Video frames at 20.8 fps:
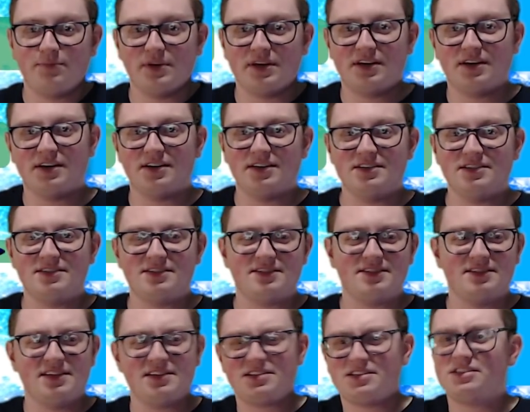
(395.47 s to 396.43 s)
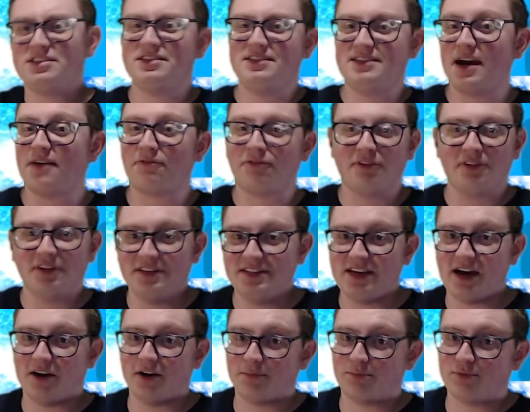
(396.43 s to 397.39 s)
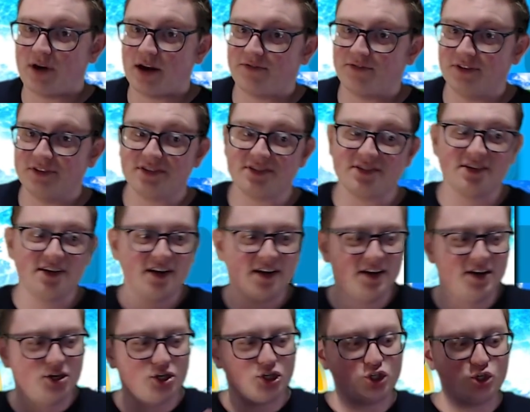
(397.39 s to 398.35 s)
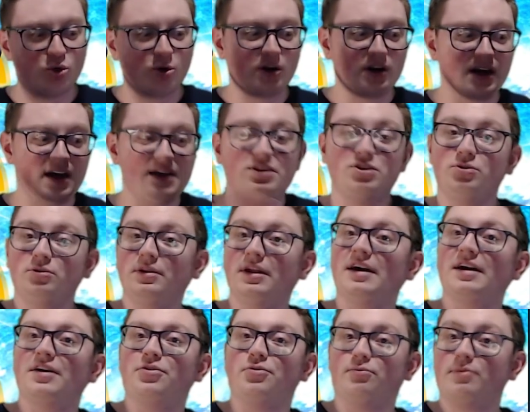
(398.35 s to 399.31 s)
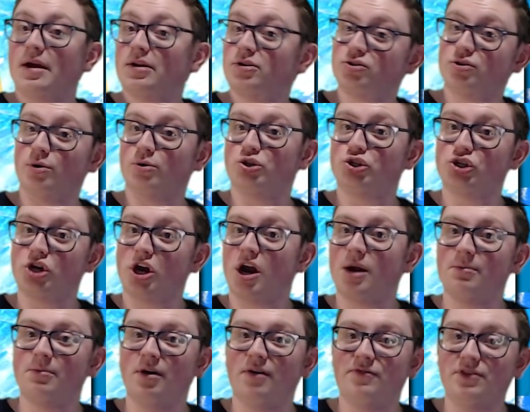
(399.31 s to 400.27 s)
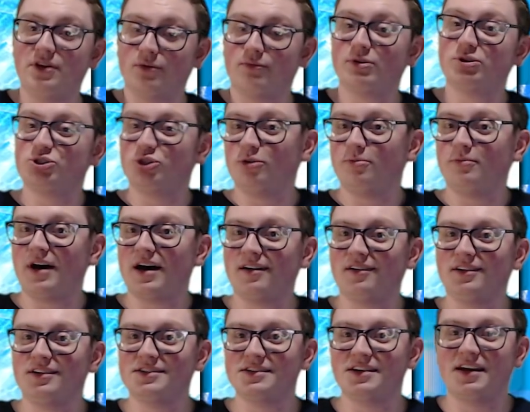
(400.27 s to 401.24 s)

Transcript: because this is definitely down to preference. Sure, I do like the retro charm of the original models,